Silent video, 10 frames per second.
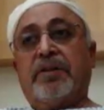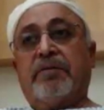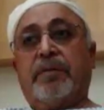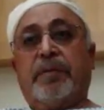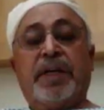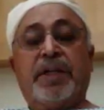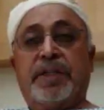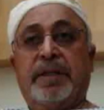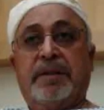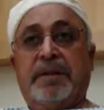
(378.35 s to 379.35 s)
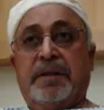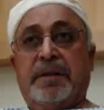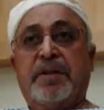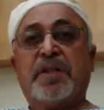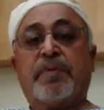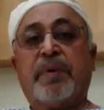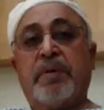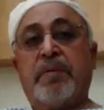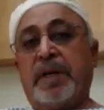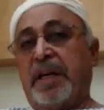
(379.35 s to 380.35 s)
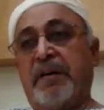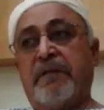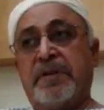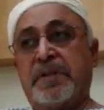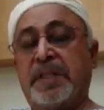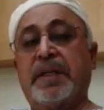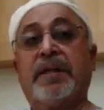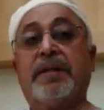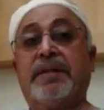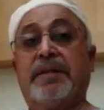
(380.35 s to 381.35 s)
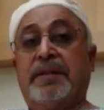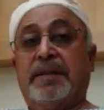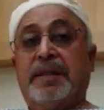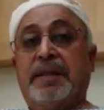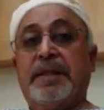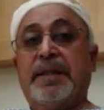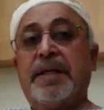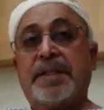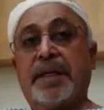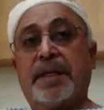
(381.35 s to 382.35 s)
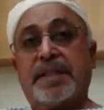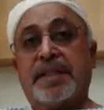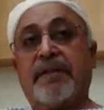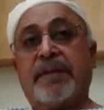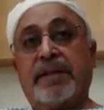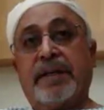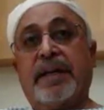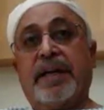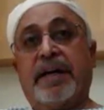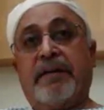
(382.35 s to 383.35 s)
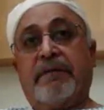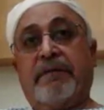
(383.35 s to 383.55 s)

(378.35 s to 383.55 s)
for patient displayed by every single nursing staff that I have